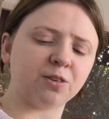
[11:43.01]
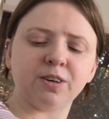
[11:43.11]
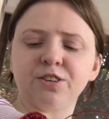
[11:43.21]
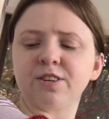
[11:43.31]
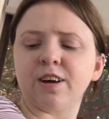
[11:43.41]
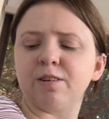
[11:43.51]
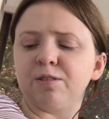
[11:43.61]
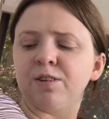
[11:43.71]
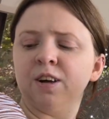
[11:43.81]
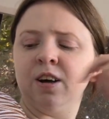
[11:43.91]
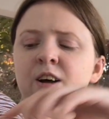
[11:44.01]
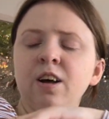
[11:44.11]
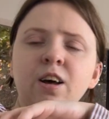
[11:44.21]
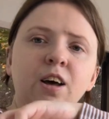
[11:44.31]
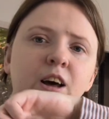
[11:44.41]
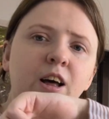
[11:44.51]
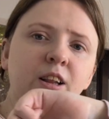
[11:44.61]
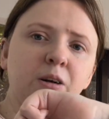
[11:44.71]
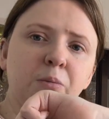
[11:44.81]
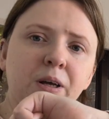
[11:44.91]
So I just have a
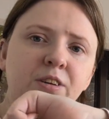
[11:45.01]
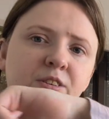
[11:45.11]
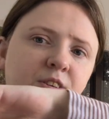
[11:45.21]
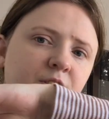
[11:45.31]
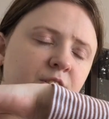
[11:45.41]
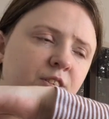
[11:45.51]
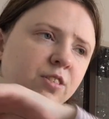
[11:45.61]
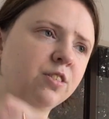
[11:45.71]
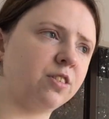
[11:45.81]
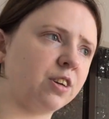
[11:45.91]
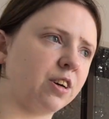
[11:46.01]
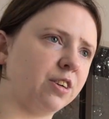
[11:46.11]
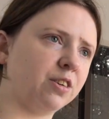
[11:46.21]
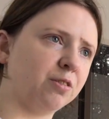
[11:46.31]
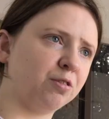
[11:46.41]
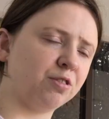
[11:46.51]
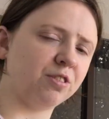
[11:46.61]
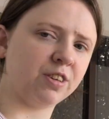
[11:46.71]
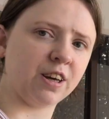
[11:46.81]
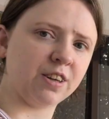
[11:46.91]
little bit to kind of
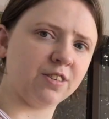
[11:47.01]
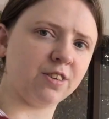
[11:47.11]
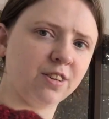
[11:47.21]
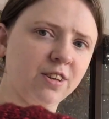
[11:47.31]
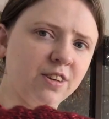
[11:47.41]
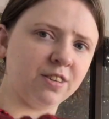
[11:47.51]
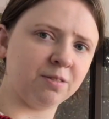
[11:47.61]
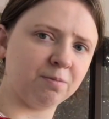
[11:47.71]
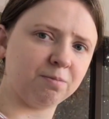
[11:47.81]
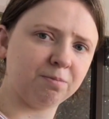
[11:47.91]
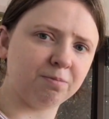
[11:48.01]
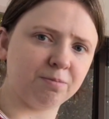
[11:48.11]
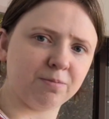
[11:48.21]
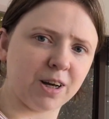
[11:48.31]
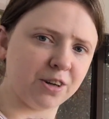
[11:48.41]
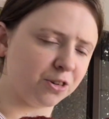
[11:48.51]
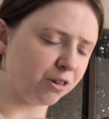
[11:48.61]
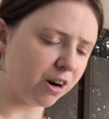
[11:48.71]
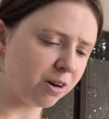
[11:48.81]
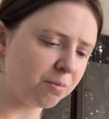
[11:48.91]
get to the
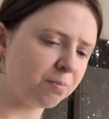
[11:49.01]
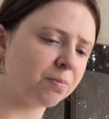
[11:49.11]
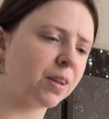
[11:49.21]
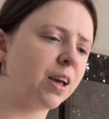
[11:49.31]
underarm.